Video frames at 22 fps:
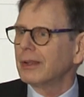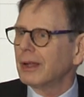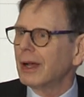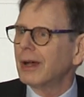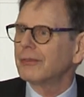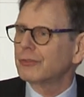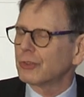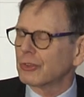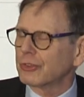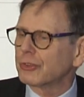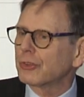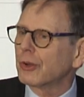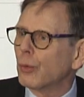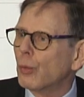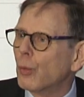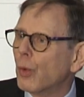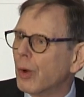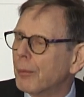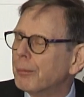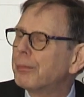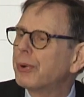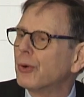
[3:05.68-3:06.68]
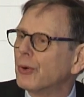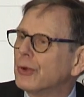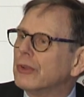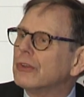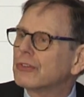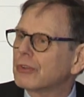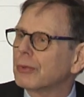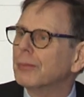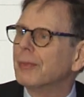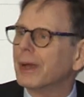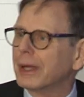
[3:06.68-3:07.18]
I've just got one
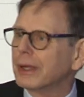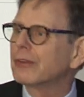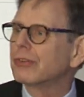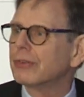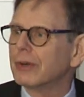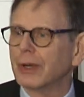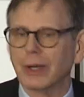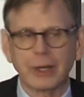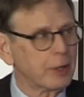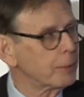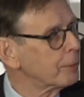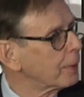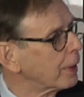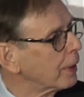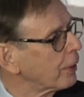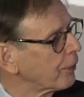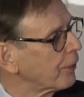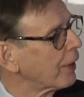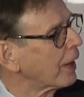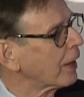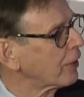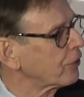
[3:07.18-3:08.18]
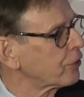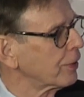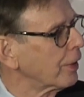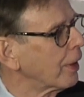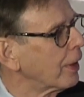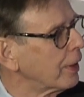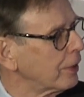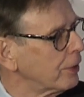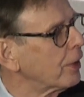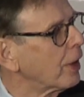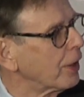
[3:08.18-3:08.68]
point to make really about that, and
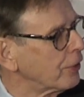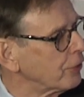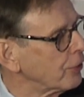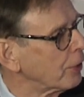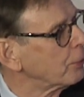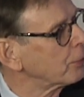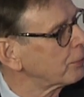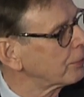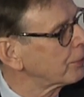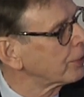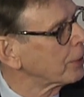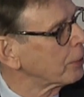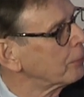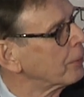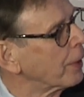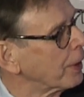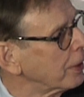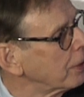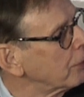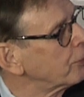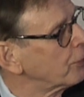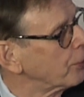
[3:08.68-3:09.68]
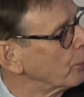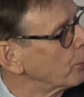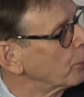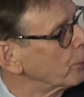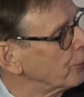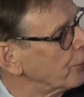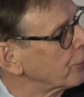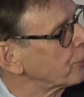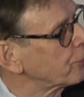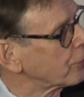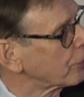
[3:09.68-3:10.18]
I don't think many of you
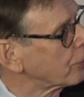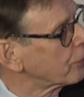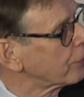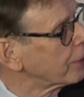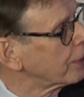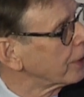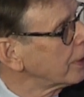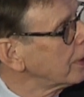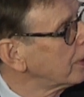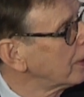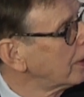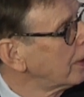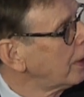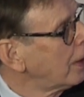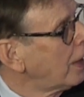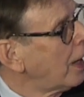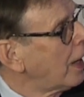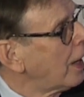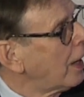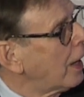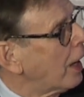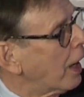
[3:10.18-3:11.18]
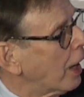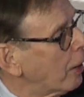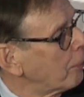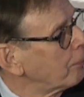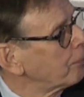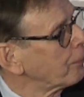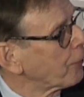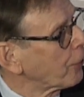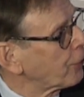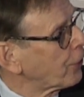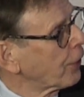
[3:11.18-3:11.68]
will disagree.
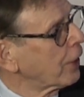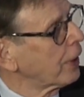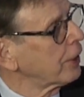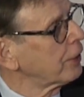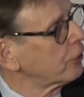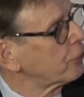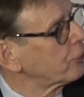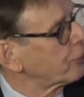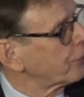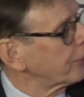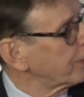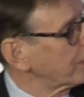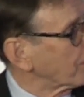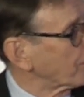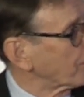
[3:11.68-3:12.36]
The third is the